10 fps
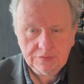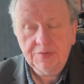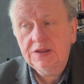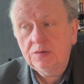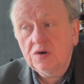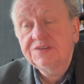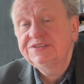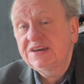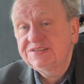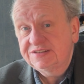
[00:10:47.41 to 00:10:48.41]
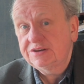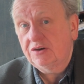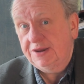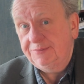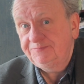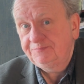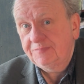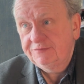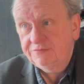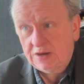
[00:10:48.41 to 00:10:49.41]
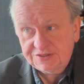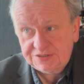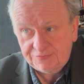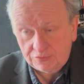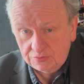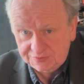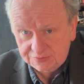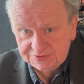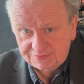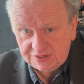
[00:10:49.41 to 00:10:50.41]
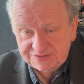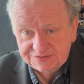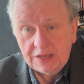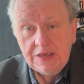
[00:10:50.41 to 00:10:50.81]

But it was necessary, for actually for all sorts of reasons